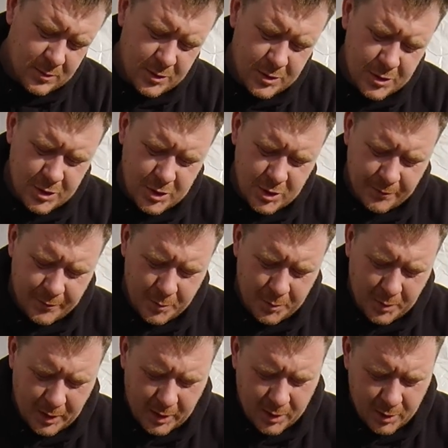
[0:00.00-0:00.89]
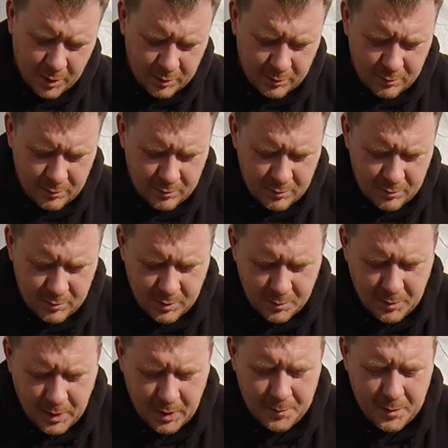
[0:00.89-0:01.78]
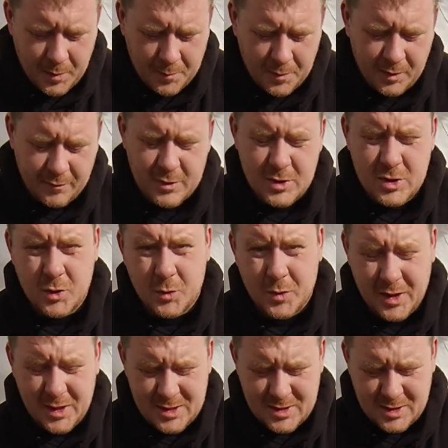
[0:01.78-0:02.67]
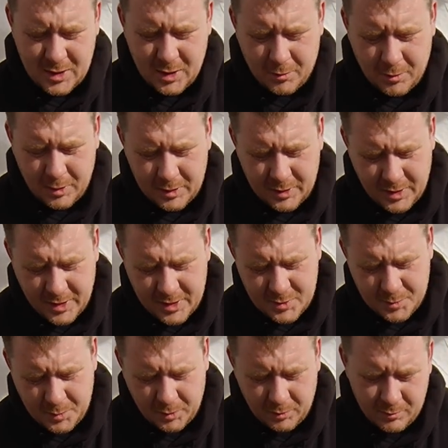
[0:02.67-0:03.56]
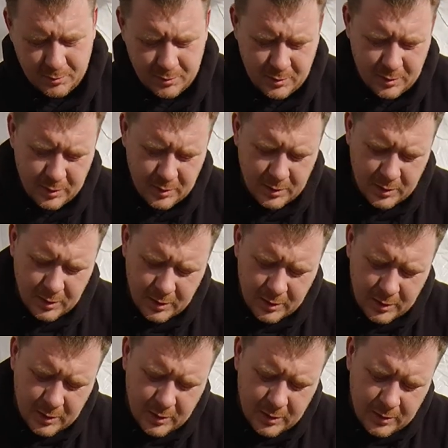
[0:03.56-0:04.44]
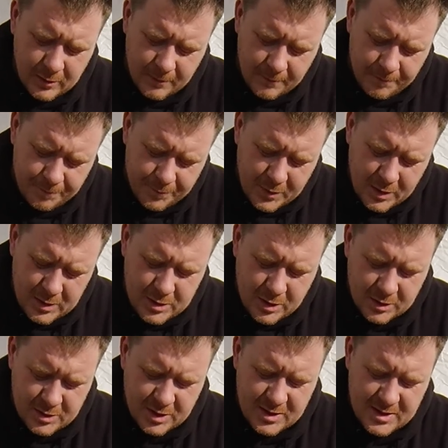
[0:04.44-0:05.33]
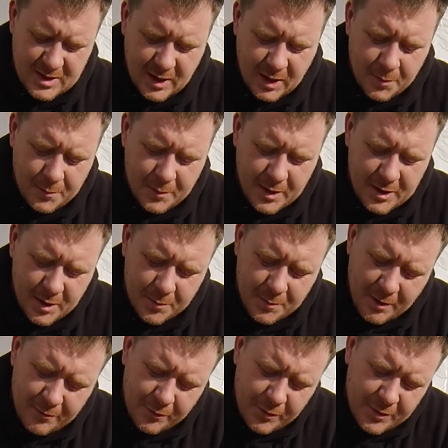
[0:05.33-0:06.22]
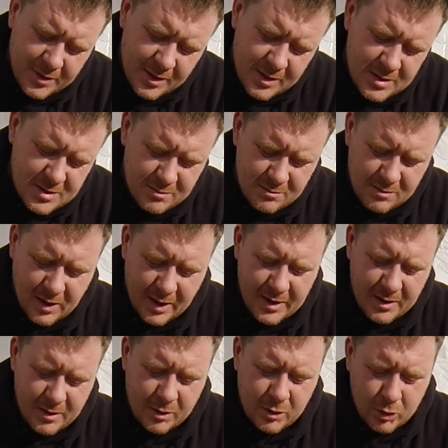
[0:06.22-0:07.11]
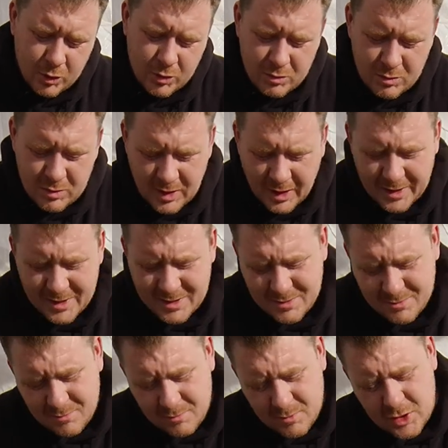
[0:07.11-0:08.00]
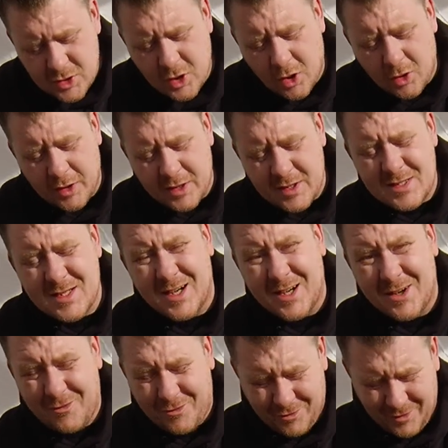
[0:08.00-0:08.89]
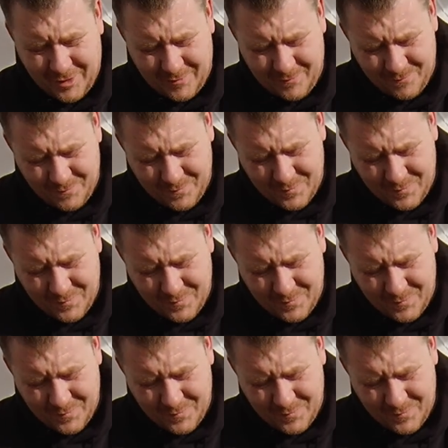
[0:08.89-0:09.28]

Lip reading: shove it back on. It might be a bit of a squeeze to go on this, but it's because it's aluminium, everything's a good, nice, solid, tight fit.